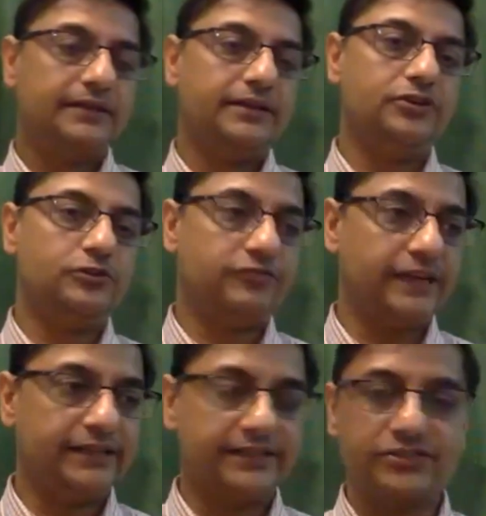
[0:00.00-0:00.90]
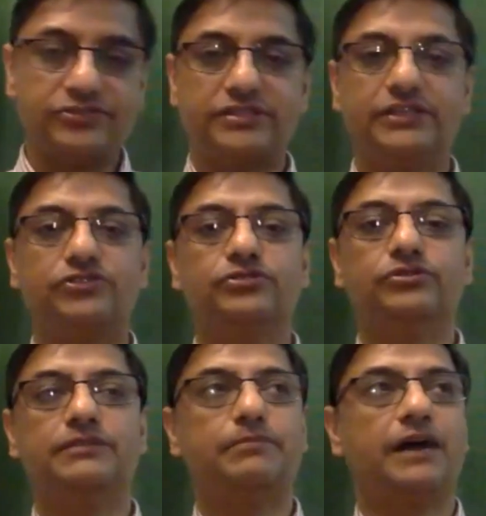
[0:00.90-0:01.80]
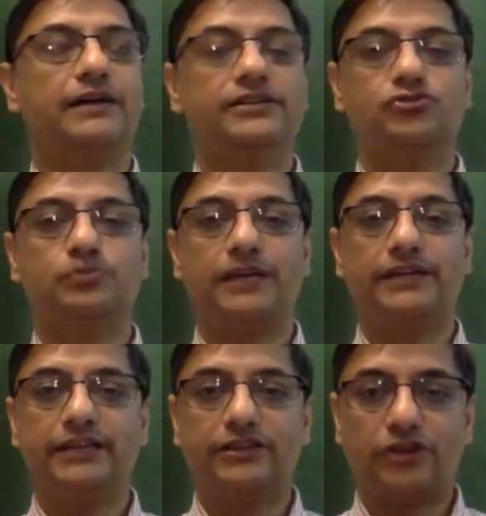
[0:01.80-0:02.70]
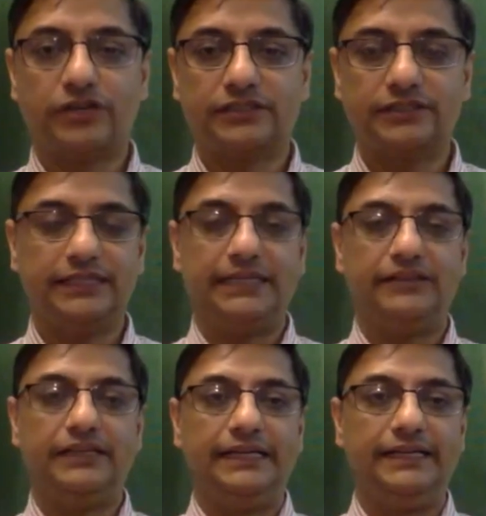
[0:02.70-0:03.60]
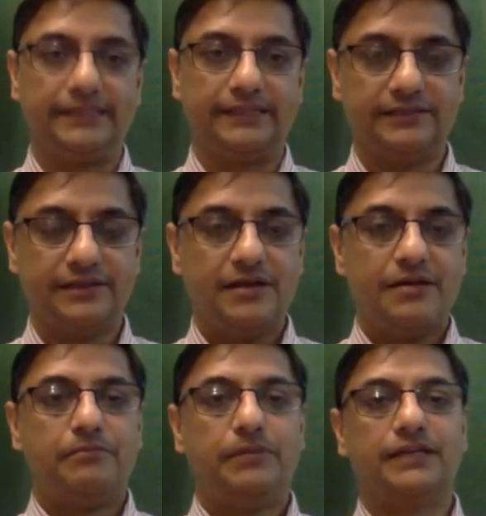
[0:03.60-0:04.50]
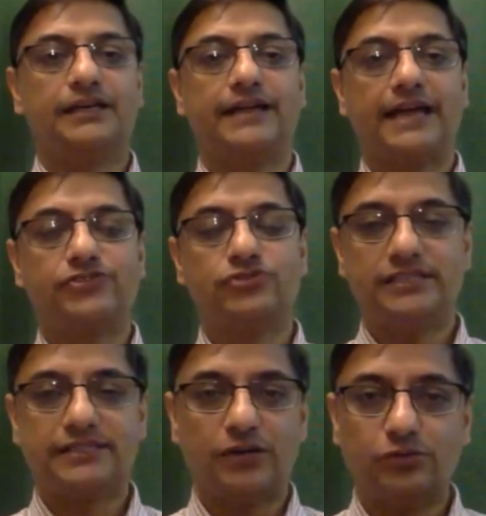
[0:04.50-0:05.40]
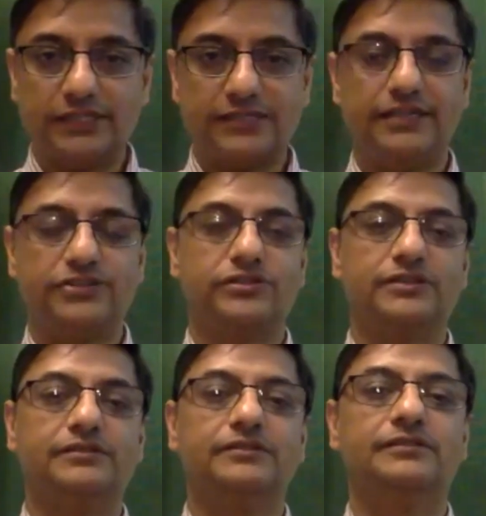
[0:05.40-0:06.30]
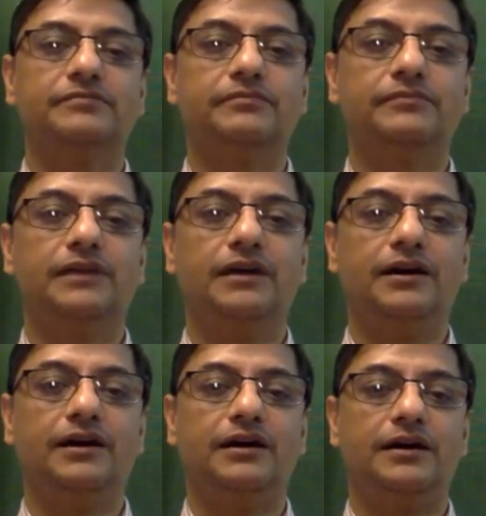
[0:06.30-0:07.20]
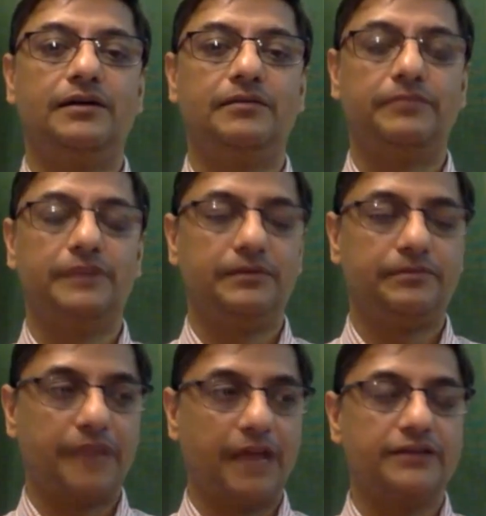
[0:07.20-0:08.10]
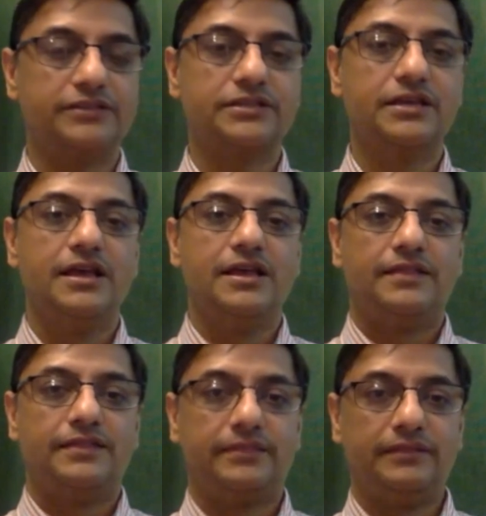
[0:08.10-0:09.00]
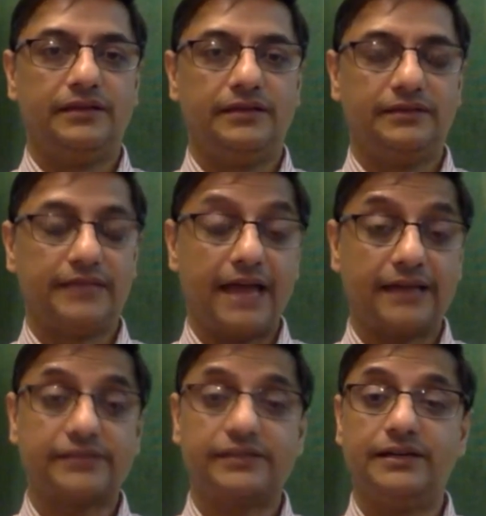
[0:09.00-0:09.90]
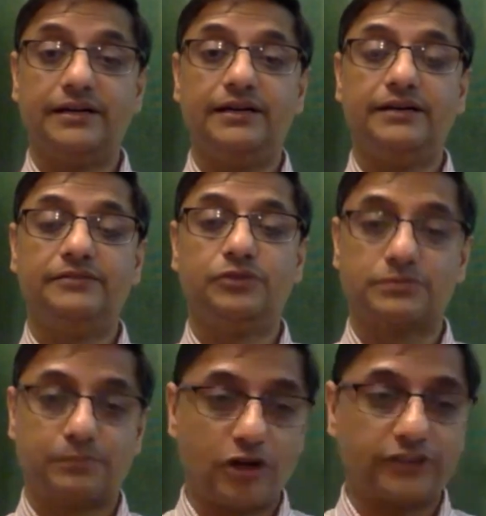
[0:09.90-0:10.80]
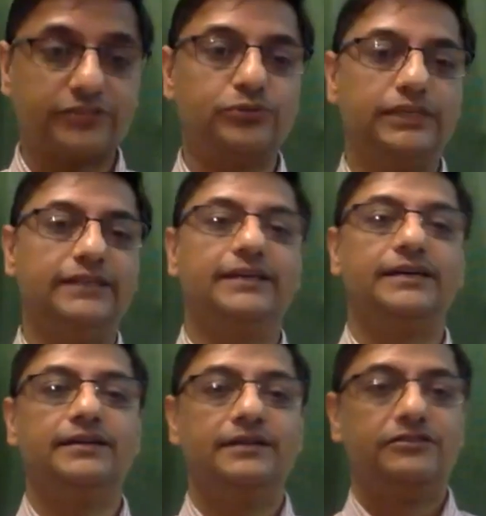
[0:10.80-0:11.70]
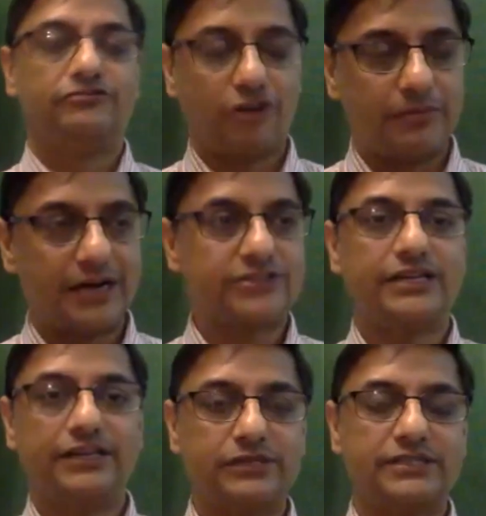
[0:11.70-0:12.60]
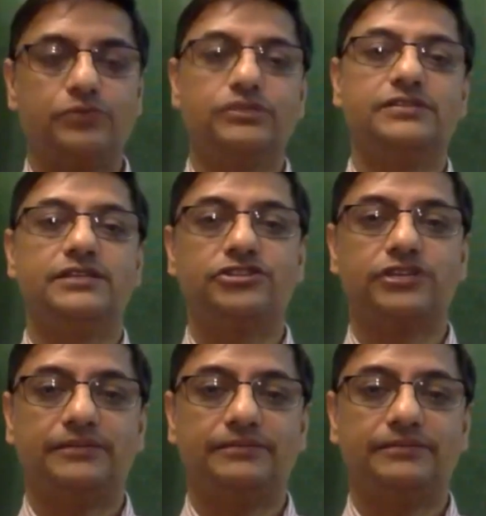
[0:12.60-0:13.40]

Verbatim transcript: Uh, you'll find it interesting to know that pan and sopari are not Indian, but are actually Southeast Asian uh, plants that was brought to India from our trade with Southeast Asia.